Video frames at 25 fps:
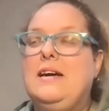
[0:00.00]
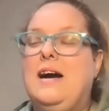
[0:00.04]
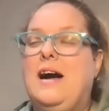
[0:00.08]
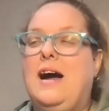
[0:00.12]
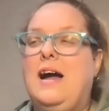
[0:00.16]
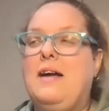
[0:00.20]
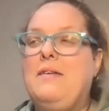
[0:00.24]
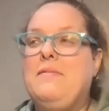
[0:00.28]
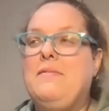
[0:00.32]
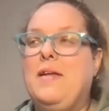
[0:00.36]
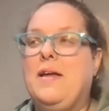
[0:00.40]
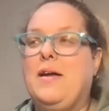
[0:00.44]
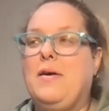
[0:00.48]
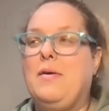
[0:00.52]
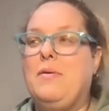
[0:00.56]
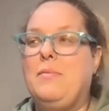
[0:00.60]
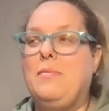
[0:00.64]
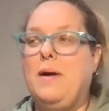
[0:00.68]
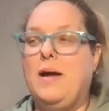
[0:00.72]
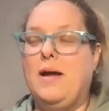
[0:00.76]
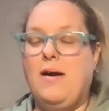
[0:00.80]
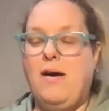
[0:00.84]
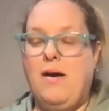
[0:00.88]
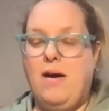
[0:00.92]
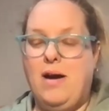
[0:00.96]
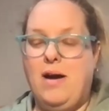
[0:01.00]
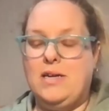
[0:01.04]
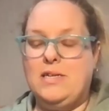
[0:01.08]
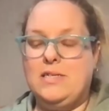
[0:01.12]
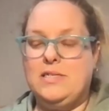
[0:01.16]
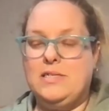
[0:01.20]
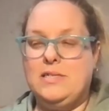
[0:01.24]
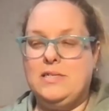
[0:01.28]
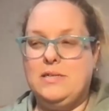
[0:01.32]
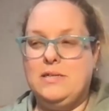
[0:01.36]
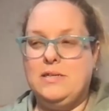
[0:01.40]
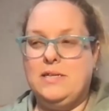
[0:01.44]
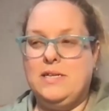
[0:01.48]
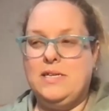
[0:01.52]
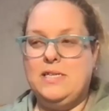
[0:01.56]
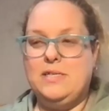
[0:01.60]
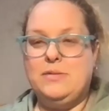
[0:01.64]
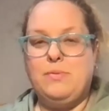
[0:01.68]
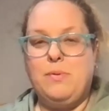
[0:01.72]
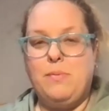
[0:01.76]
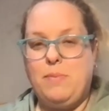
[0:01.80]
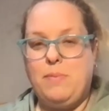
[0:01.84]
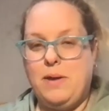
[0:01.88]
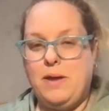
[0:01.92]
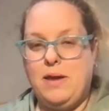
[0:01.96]
I'm like, oh my gosh, these
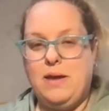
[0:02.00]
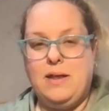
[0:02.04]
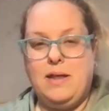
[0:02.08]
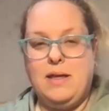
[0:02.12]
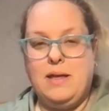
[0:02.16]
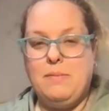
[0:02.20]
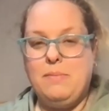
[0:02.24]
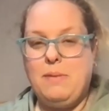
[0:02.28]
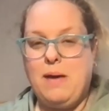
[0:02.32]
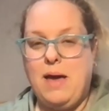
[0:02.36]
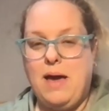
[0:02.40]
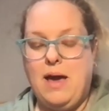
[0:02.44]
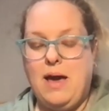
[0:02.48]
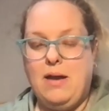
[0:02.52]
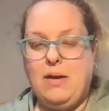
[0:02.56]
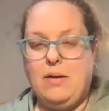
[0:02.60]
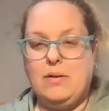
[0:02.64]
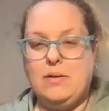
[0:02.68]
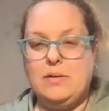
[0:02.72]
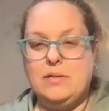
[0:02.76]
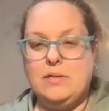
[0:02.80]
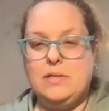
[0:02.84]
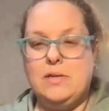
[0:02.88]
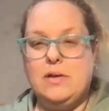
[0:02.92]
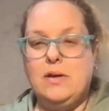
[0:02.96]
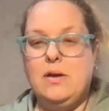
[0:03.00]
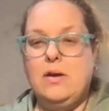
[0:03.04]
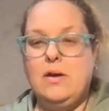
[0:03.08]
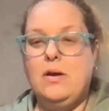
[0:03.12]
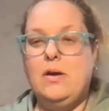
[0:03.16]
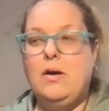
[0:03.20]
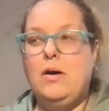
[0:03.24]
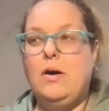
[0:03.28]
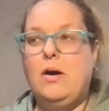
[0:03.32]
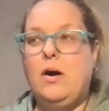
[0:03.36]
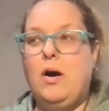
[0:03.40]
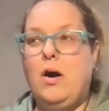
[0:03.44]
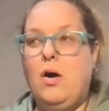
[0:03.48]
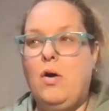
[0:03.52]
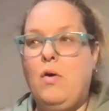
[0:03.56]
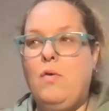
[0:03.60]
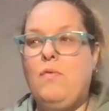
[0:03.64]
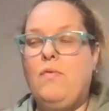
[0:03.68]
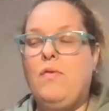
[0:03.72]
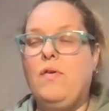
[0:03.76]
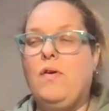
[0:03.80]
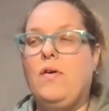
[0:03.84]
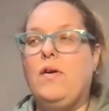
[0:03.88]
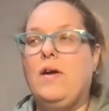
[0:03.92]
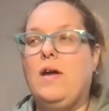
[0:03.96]
repeating patterns
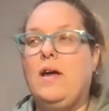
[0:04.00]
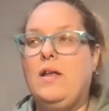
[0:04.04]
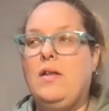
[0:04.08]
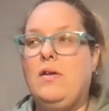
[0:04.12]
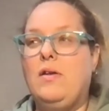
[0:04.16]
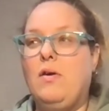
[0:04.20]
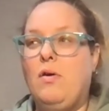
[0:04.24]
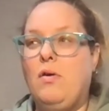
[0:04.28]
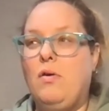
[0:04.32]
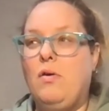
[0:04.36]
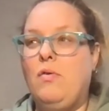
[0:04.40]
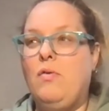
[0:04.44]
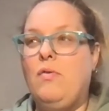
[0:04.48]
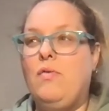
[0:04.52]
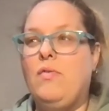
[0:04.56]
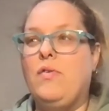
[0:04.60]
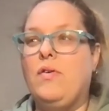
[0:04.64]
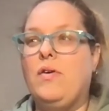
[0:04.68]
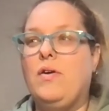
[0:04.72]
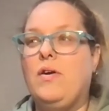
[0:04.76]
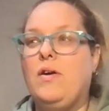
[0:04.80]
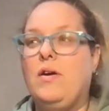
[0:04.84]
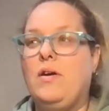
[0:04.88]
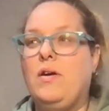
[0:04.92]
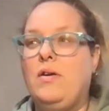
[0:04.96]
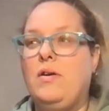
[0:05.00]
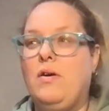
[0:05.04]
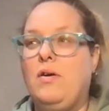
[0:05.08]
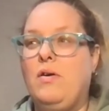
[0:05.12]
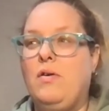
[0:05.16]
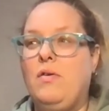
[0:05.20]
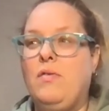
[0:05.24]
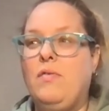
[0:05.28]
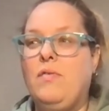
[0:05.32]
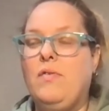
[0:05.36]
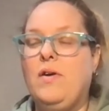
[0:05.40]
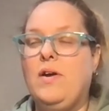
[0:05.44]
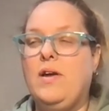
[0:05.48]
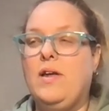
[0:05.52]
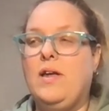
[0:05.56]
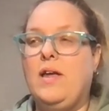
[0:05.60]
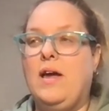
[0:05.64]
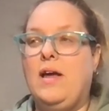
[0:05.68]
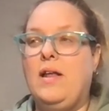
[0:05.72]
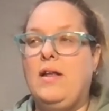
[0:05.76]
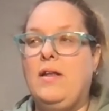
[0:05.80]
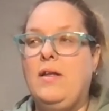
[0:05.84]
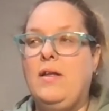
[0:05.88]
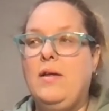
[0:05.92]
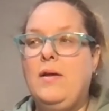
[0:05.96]
over and over and over
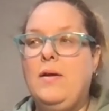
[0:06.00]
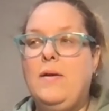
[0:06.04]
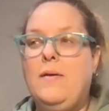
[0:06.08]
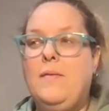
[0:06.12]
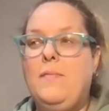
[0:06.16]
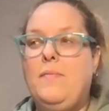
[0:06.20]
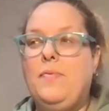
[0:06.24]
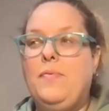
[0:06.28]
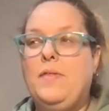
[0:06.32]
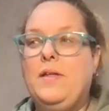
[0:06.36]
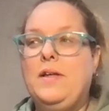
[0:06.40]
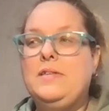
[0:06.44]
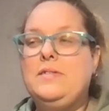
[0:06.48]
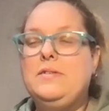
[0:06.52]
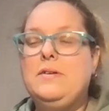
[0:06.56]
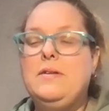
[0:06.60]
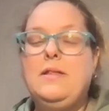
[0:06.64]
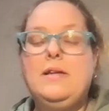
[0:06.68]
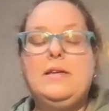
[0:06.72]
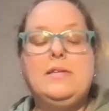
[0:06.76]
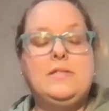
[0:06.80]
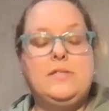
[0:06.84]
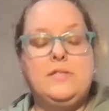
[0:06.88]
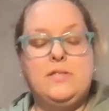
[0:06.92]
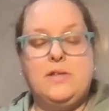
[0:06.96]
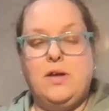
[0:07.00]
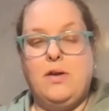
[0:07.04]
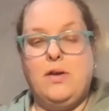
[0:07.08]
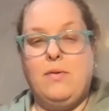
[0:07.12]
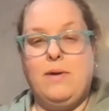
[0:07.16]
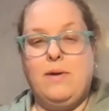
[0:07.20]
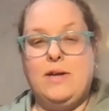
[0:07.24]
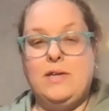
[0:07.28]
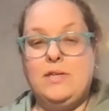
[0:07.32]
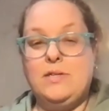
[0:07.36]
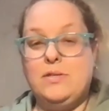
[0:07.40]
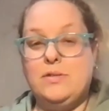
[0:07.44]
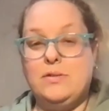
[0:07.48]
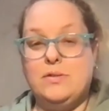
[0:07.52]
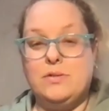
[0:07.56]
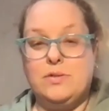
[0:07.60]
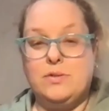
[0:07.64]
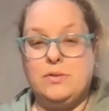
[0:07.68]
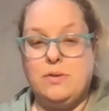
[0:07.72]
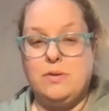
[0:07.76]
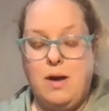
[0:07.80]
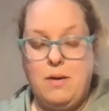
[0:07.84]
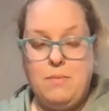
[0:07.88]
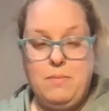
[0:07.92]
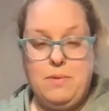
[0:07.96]
again. These are these generational
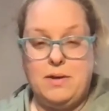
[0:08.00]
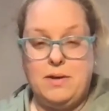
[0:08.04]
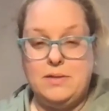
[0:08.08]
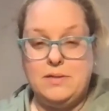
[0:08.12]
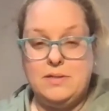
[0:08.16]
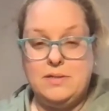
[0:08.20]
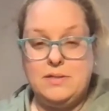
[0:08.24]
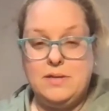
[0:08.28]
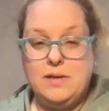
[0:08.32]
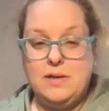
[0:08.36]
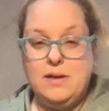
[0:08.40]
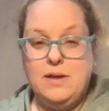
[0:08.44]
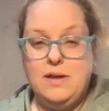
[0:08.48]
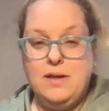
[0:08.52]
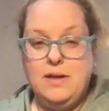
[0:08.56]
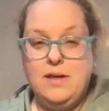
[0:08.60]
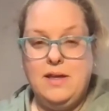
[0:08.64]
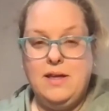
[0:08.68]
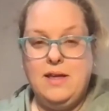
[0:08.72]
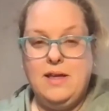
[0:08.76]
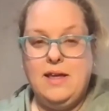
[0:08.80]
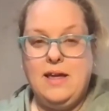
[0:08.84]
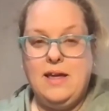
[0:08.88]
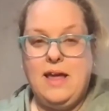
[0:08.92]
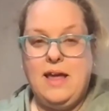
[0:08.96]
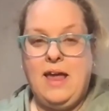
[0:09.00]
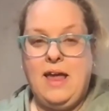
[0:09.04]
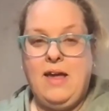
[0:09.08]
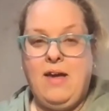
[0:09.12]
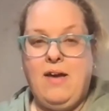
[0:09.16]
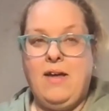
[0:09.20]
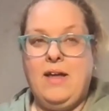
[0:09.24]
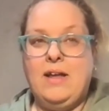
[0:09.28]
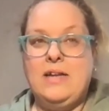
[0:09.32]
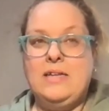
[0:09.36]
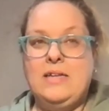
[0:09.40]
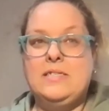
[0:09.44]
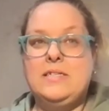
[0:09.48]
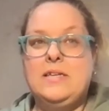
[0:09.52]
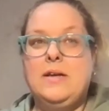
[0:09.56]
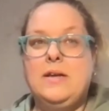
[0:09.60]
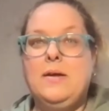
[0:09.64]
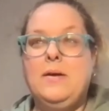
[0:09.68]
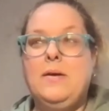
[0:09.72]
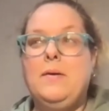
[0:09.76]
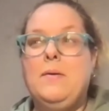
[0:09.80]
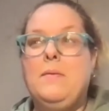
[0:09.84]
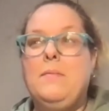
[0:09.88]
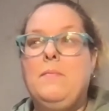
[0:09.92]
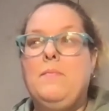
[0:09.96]
traumas. And
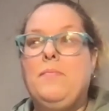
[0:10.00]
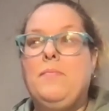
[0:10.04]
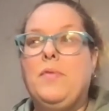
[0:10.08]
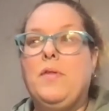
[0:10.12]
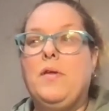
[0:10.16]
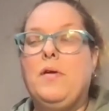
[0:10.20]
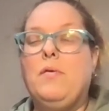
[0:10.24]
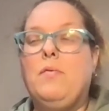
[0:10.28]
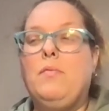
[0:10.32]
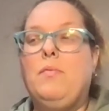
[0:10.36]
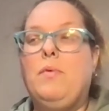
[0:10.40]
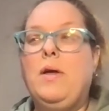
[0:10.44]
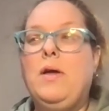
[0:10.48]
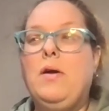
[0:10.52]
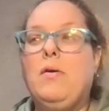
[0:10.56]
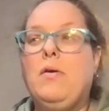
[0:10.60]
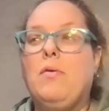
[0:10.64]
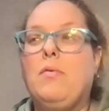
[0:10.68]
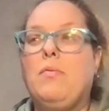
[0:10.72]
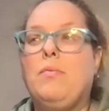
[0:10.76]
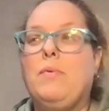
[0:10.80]
we are